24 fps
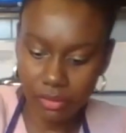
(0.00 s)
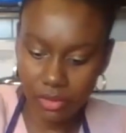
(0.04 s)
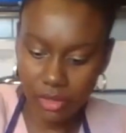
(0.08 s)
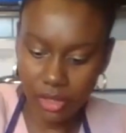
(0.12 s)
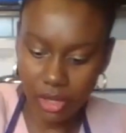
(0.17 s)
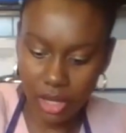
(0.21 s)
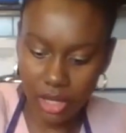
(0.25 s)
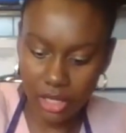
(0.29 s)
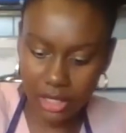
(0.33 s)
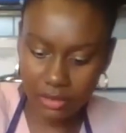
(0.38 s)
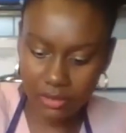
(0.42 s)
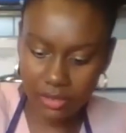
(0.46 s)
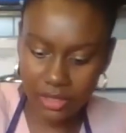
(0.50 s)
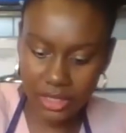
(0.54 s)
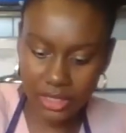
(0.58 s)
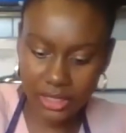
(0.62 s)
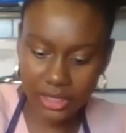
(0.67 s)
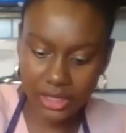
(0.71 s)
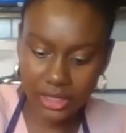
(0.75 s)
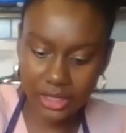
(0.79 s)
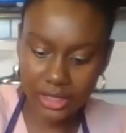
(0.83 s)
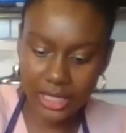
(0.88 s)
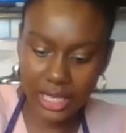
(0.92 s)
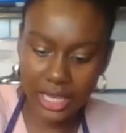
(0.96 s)
all of this,
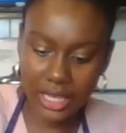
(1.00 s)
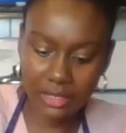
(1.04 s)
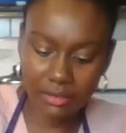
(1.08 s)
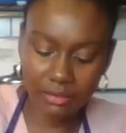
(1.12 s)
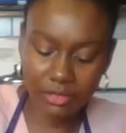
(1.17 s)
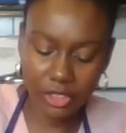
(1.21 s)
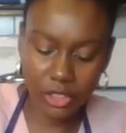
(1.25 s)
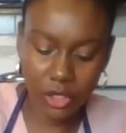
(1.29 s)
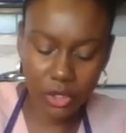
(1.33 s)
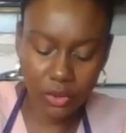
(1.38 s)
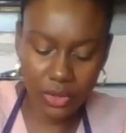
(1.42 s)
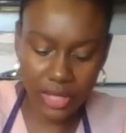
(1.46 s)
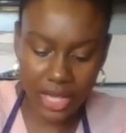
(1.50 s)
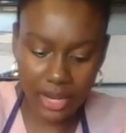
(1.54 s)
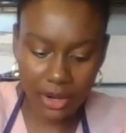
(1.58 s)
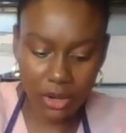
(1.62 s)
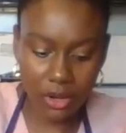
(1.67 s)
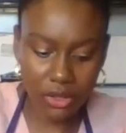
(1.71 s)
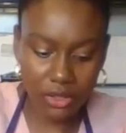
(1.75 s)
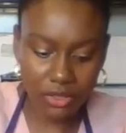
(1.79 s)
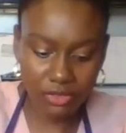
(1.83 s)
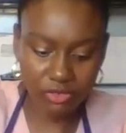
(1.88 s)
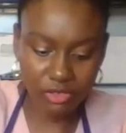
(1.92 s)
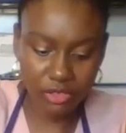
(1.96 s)
just kind of so that
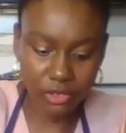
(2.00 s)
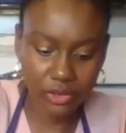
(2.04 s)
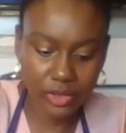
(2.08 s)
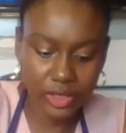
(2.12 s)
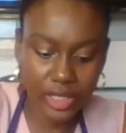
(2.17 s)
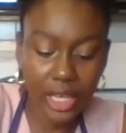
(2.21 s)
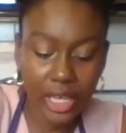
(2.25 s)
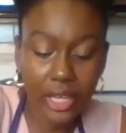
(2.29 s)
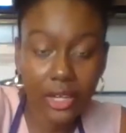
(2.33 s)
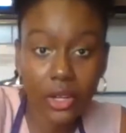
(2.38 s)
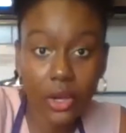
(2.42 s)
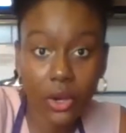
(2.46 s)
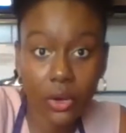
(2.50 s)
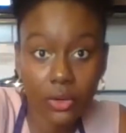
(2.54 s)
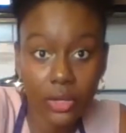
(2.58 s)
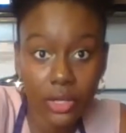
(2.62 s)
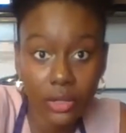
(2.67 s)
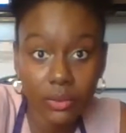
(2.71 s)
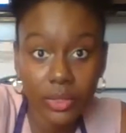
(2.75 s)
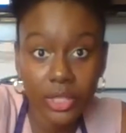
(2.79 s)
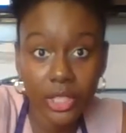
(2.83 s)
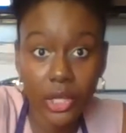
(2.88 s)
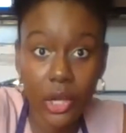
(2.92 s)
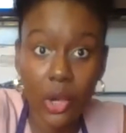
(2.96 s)
all the fruits get coated
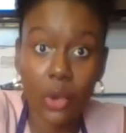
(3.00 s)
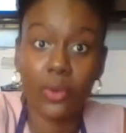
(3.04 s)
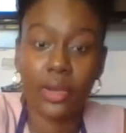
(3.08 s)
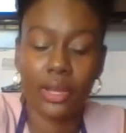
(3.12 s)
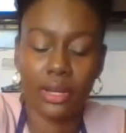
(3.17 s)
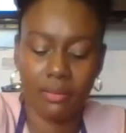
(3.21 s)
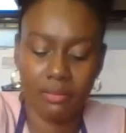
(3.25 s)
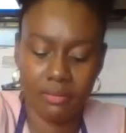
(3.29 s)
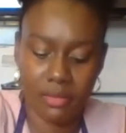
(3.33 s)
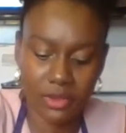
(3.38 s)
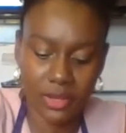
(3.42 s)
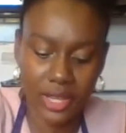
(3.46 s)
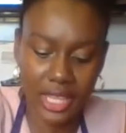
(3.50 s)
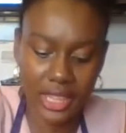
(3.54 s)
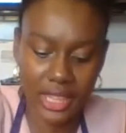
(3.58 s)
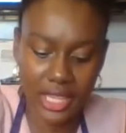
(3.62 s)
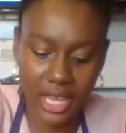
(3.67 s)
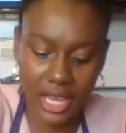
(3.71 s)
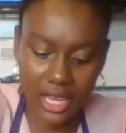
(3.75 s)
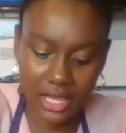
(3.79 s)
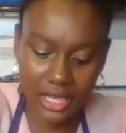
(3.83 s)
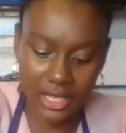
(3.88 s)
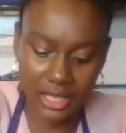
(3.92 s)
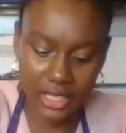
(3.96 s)
with the coconut milk and the
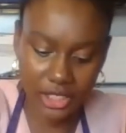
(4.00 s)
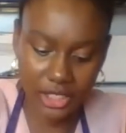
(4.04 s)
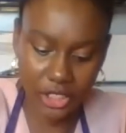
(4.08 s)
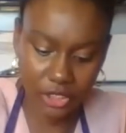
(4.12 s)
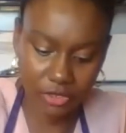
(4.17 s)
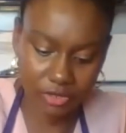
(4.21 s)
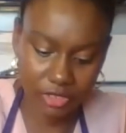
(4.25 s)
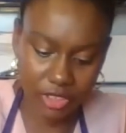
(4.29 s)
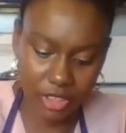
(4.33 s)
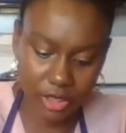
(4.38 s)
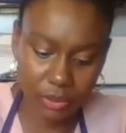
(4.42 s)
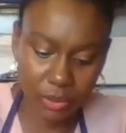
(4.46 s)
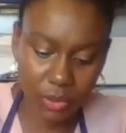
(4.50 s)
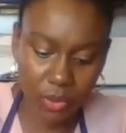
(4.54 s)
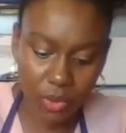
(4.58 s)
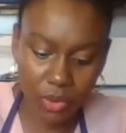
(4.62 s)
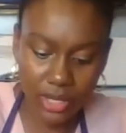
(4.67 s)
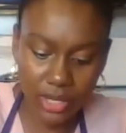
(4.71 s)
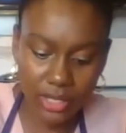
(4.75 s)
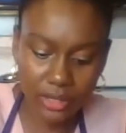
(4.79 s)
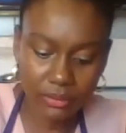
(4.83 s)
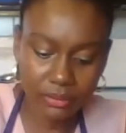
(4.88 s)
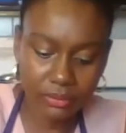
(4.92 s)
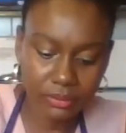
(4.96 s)
honey that you just
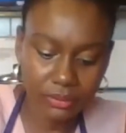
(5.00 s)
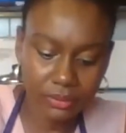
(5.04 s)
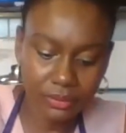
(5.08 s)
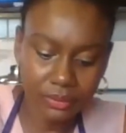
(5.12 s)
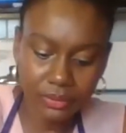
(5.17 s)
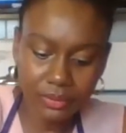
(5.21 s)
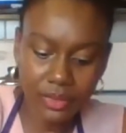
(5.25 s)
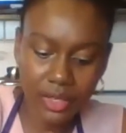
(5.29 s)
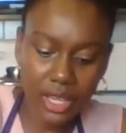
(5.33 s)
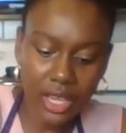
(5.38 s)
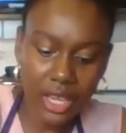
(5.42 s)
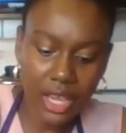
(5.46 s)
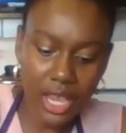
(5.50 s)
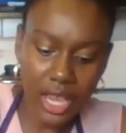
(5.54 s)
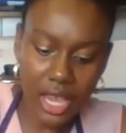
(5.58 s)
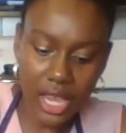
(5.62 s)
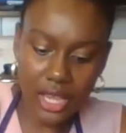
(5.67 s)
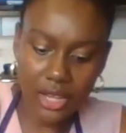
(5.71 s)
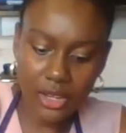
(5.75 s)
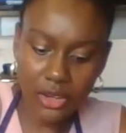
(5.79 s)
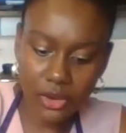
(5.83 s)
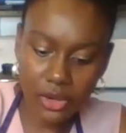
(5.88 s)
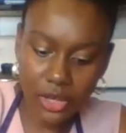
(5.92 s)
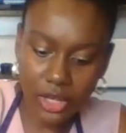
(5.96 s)
poured.
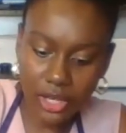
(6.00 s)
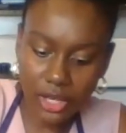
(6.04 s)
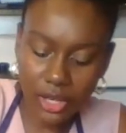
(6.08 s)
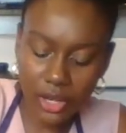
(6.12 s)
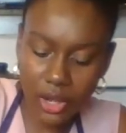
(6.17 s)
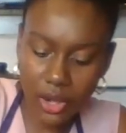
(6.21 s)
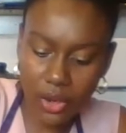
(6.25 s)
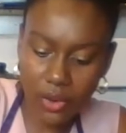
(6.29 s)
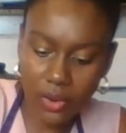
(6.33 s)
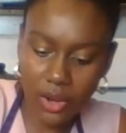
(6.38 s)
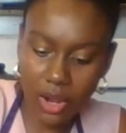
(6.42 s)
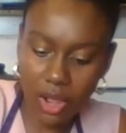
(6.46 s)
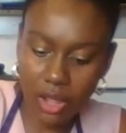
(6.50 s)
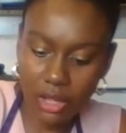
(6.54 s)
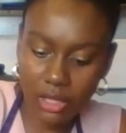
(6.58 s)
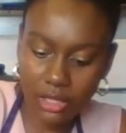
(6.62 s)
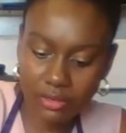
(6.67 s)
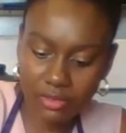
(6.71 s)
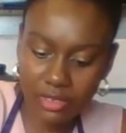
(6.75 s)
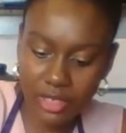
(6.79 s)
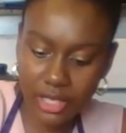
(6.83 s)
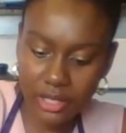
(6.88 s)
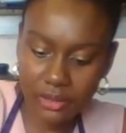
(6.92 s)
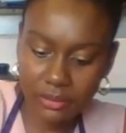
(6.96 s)
And you're going to coat all
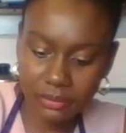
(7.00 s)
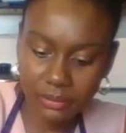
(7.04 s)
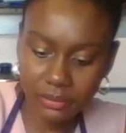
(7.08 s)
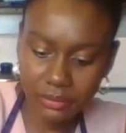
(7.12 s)
of it.